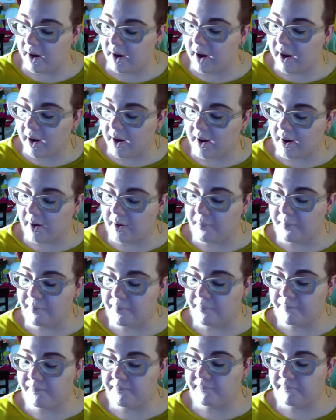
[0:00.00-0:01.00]

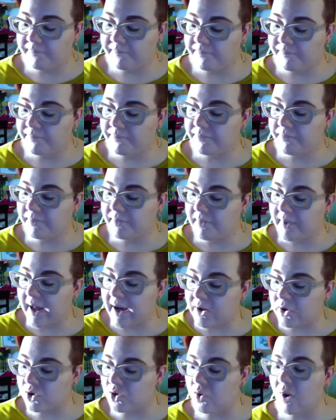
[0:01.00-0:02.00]

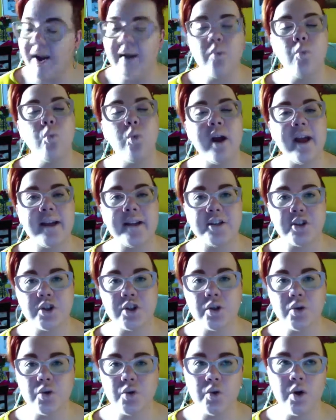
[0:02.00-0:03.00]
a great way
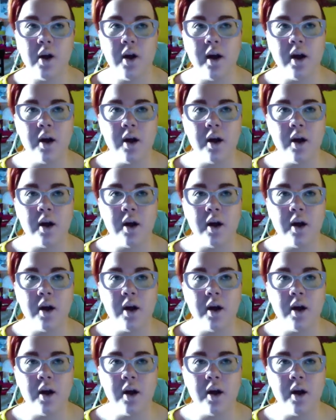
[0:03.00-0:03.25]
to